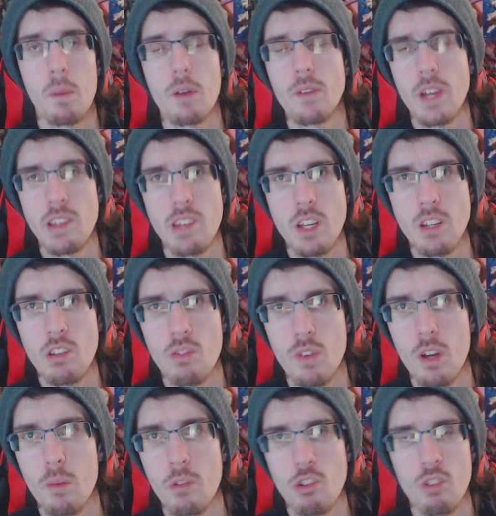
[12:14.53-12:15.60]
But if you guys like this
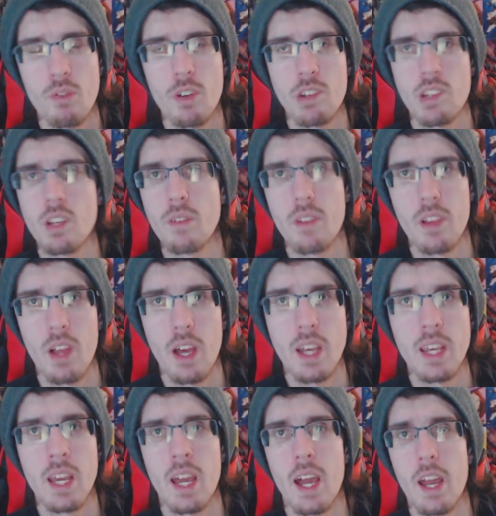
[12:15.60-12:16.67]
video, make sure of course leave a
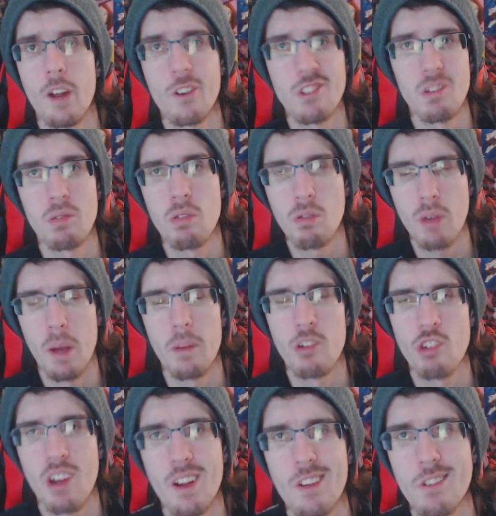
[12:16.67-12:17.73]
like, and also subscribe to the
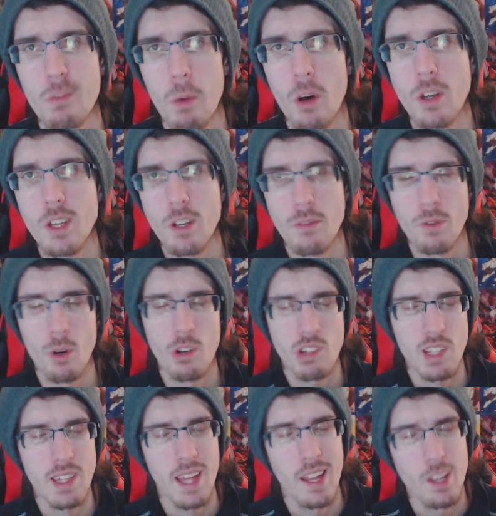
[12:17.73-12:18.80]
channel as well. You of course
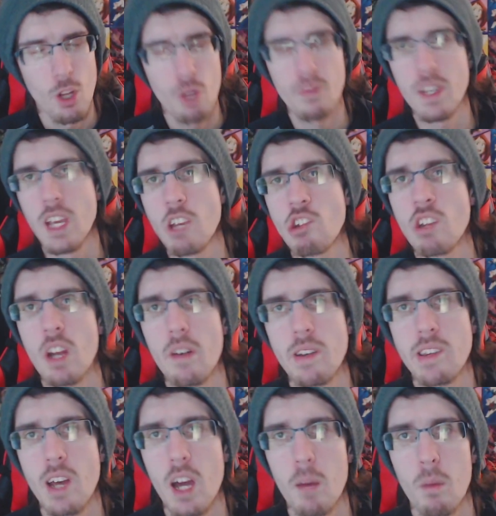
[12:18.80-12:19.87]
get that notification every
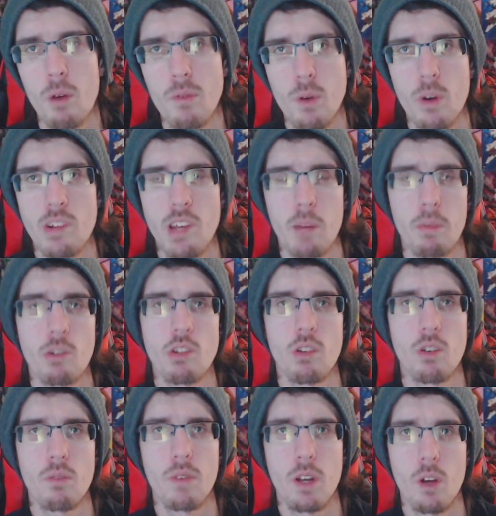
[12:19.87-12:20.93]
time of course I post a
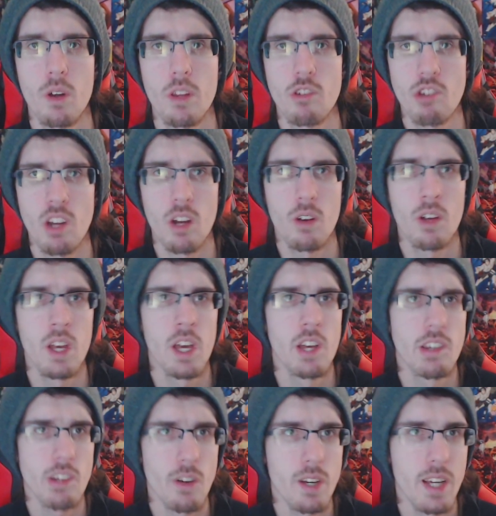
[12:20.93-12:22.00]
new video on the channel.
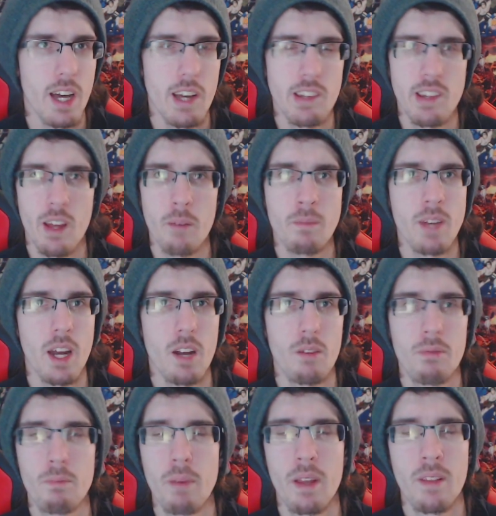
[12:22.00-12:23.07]
Sorry guys, I've kind
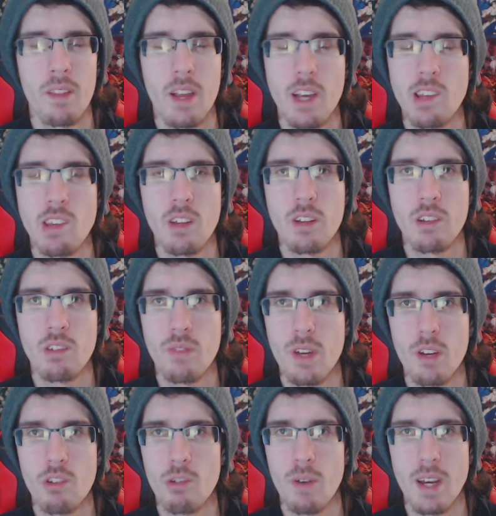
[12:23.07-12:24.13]
of been lazy on these
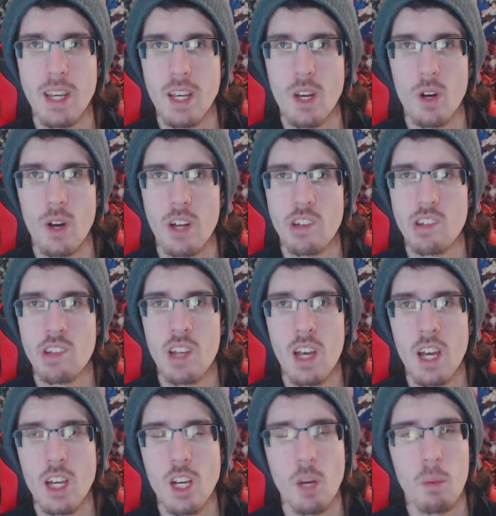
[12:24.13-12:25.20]
videos right here. I just
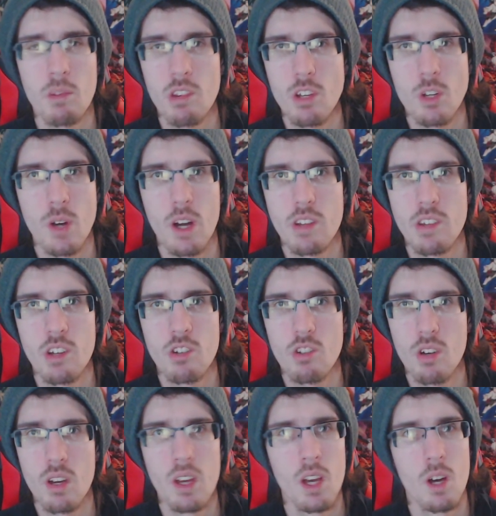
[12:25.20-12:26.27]
come to the Crown
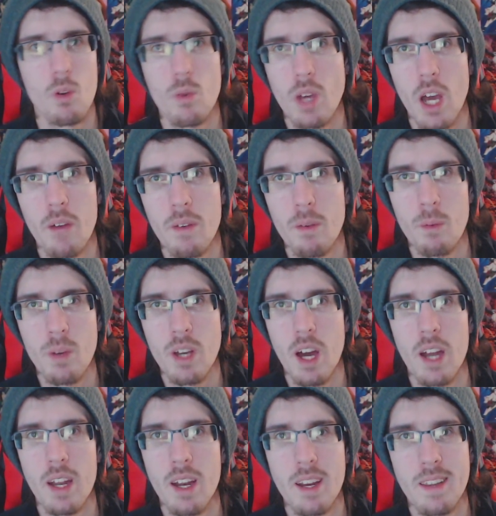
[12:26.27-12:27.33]
Tundra, we haven't even
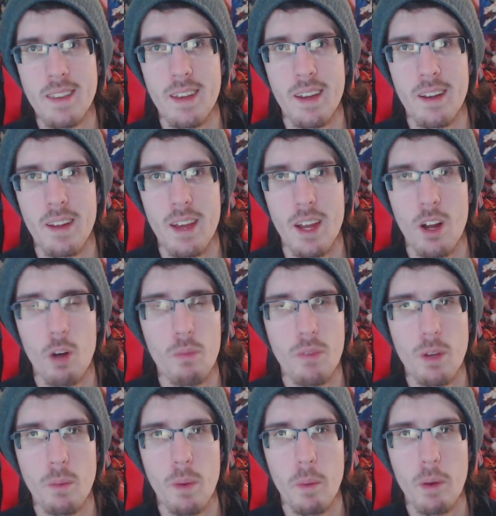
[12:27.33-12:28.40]
gotten anything, and
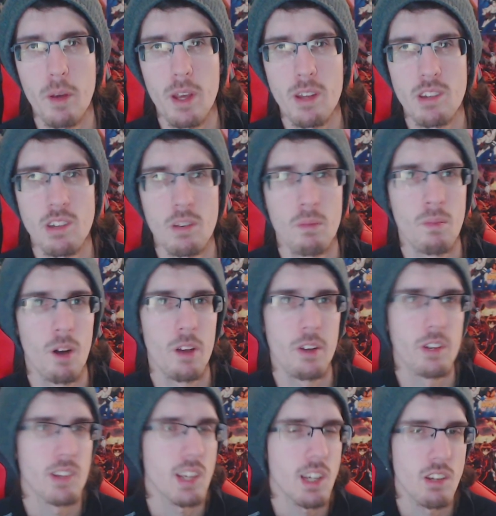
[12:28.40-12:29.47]
hopefully maybe we get some
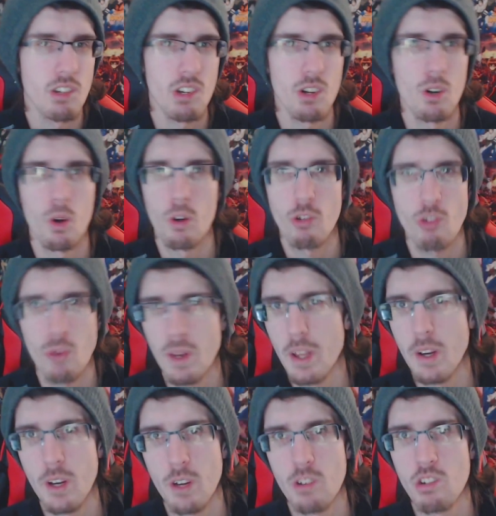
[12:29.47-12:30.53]
other teaser or
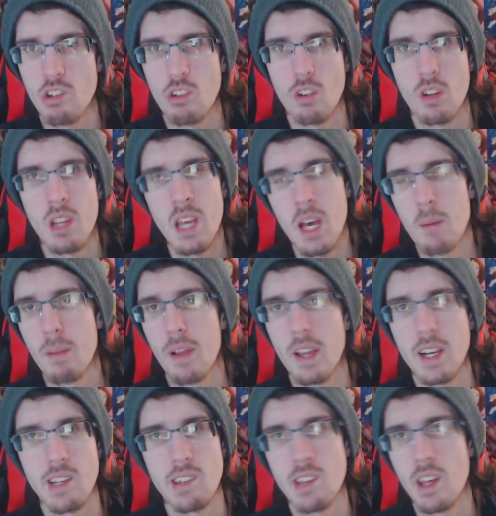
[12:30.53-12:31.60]
trailer here soon. But
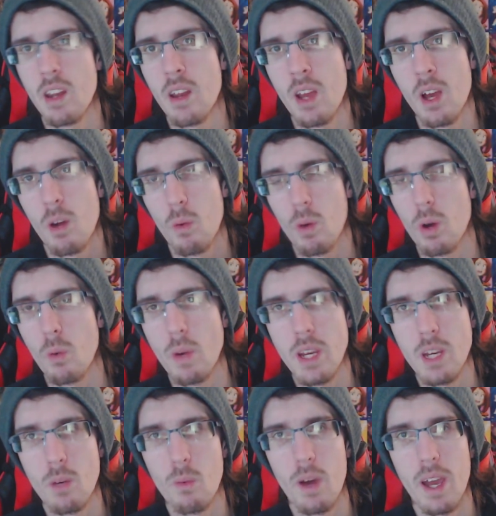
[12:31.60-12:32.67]
like I said, we're a
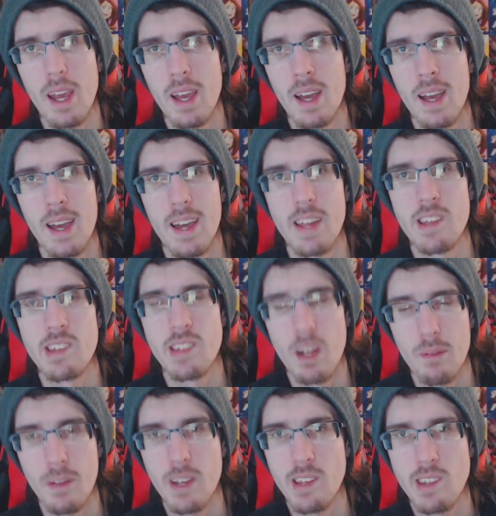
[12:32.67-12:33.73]
week away and it's
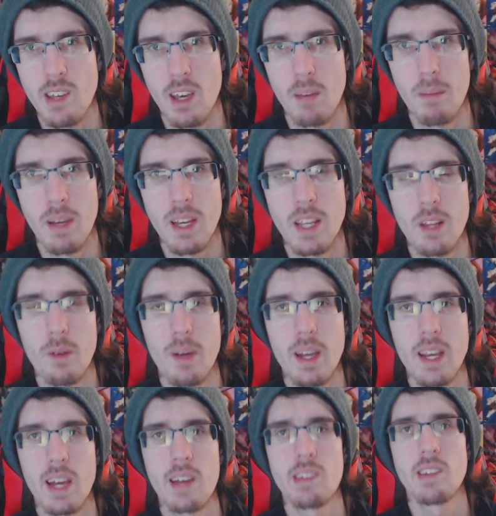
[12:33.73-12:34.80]
definitely exciting. But either way
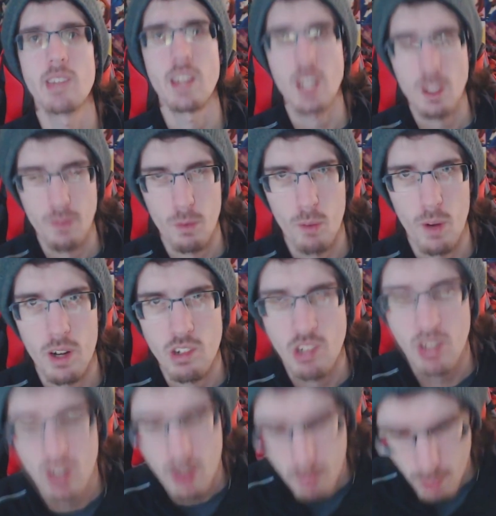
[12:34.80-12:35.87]
guys, thank you for
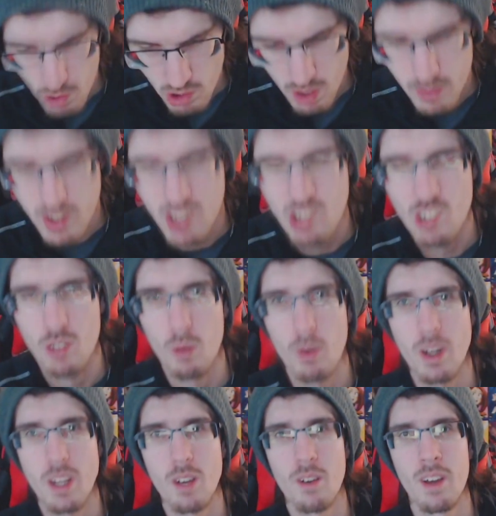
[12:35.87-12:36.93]
watching. Much love to each and every
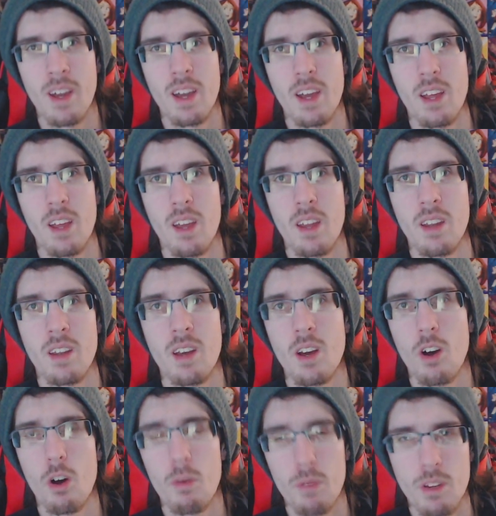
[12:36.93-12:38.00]
one of you, and
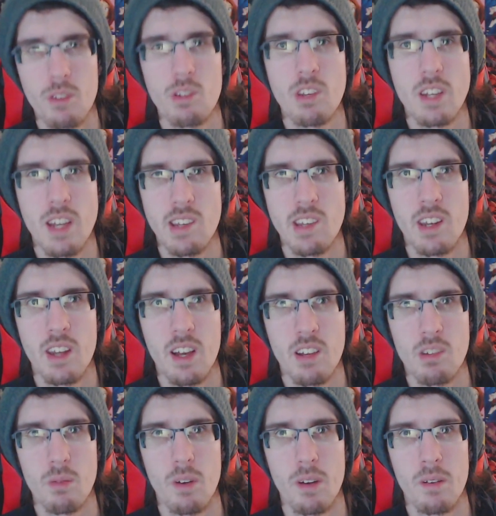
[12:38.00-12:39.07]
hopefully we'll see you guys in the
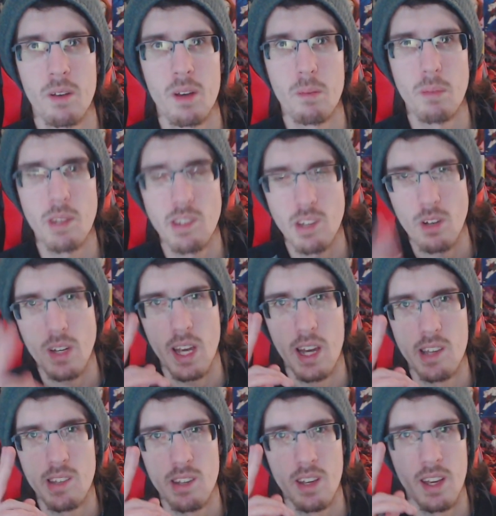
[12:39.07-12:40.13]
next one. Peace out
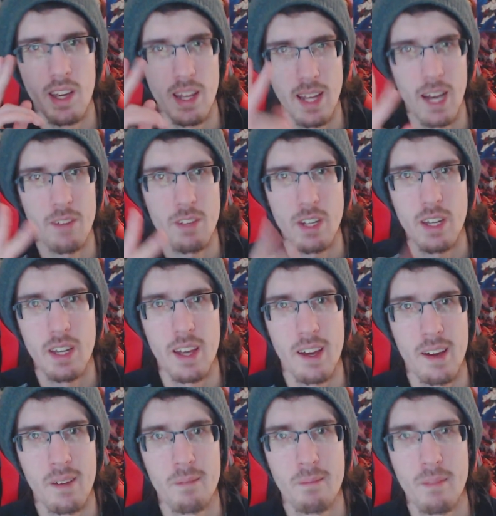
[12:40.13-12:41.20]
guys, and have a good day.